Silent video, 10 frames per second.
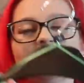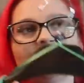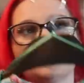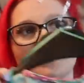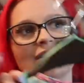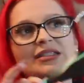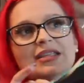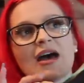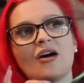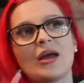of a dress
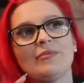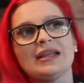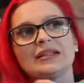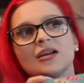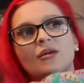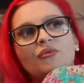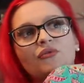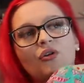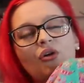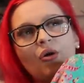that I picked up
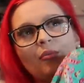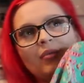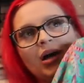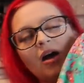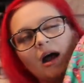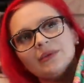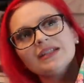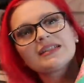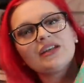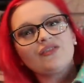from, I'm going
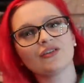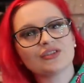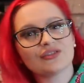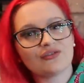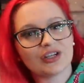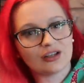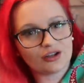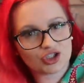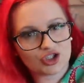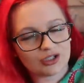to say Florence and Fred
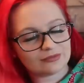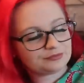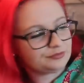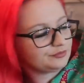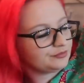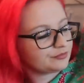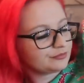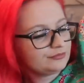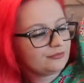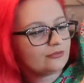last year.
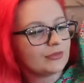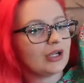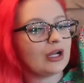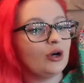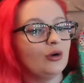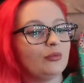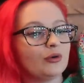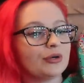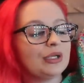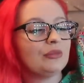I got a
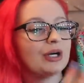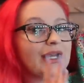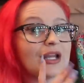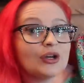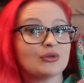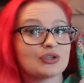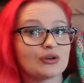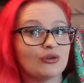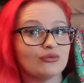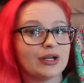green one and I also
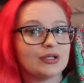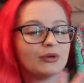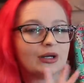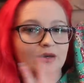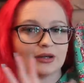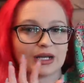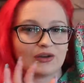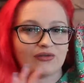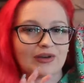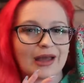got a red one, like a
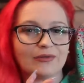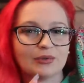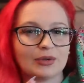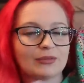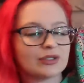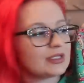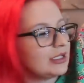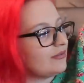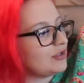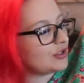flowery print, because I
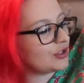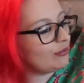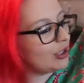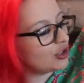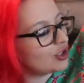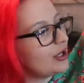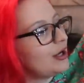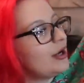loved it so much.